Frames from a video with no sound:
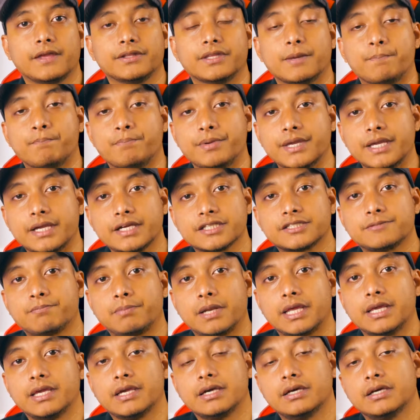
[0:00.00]
the biggest
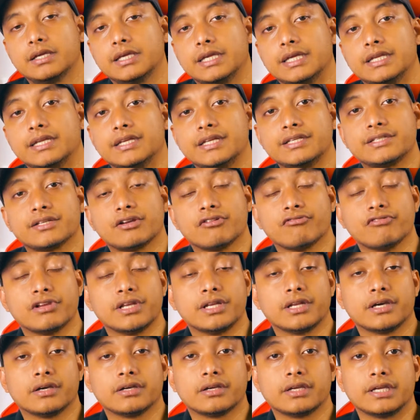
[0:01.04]
player in this
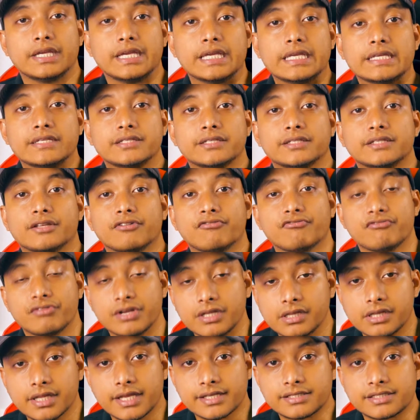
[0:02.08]
arena is the
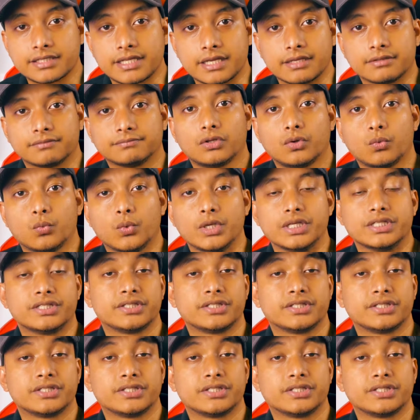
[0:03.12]
real estate, which